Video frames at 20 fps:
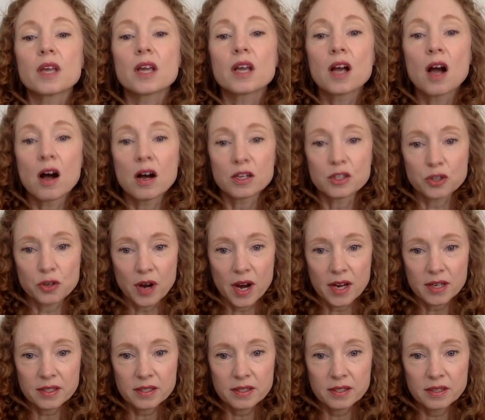
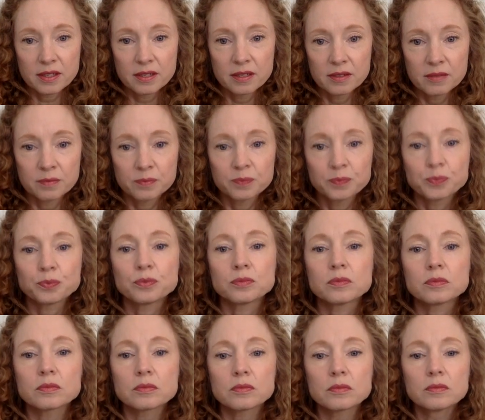contrast.
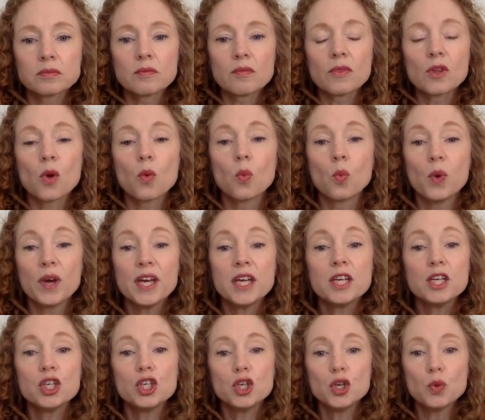
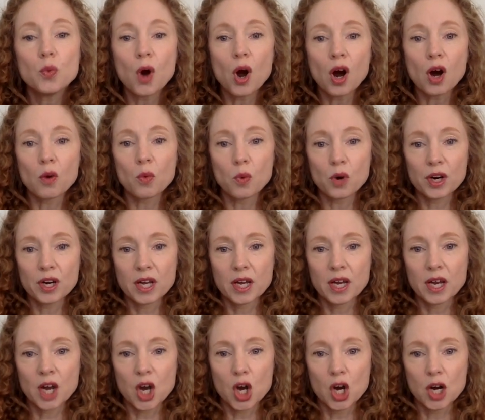When you are
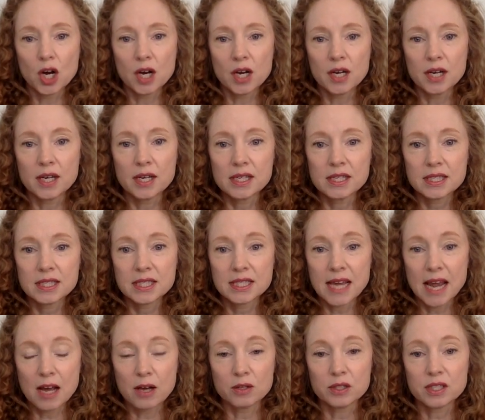working on
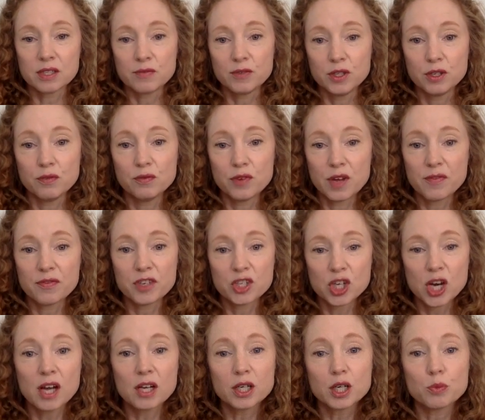sounds, if the
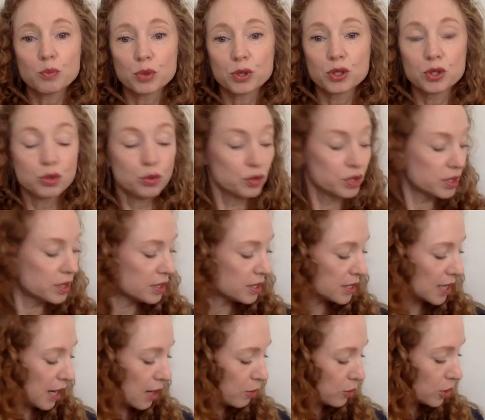child can produce the
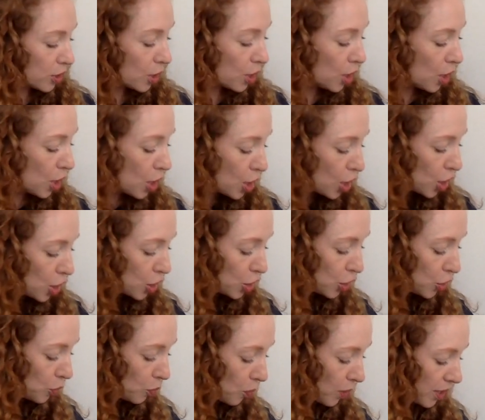sound,
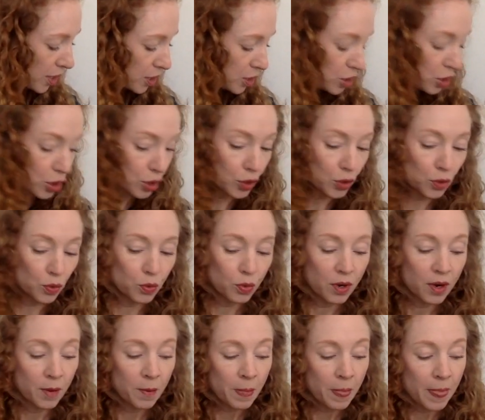you want to
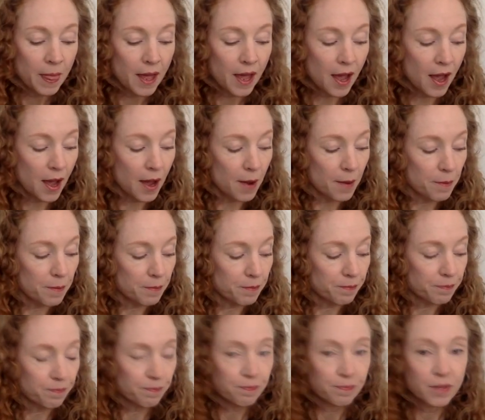do
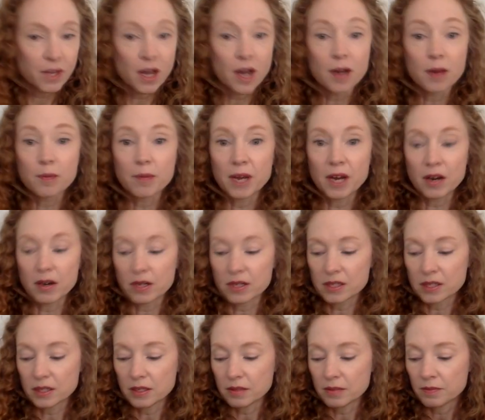a
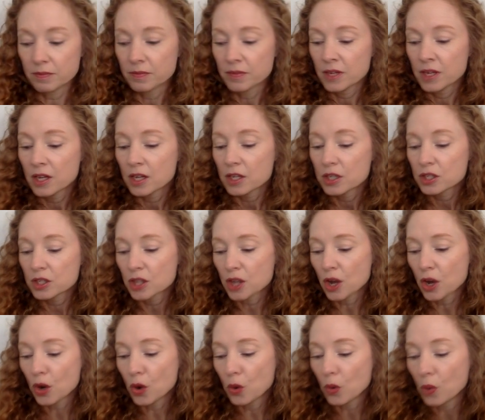comparison.
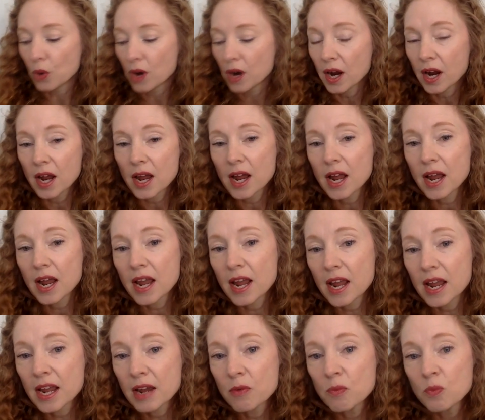So
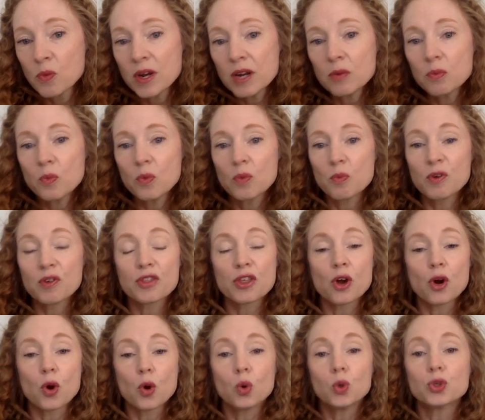with
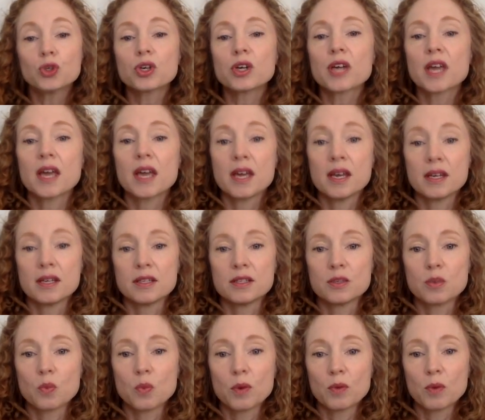our older kids,
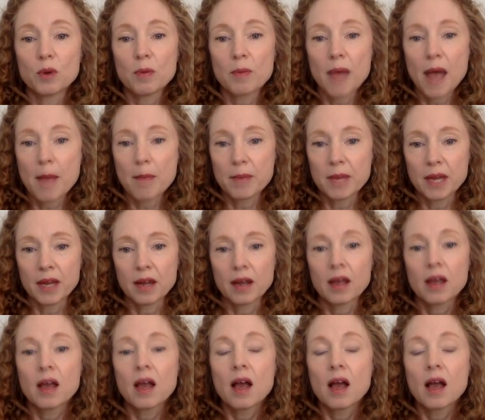when we're mapping,